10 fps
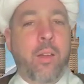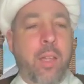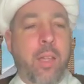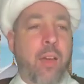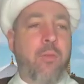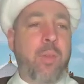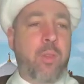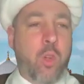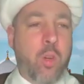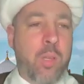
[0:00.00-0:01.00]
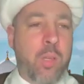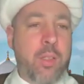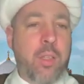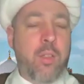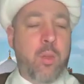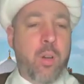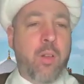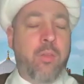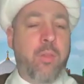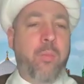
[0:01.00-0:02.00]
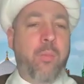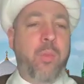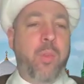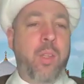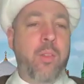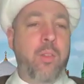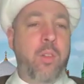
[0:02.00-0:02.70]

they have been termed as israf. In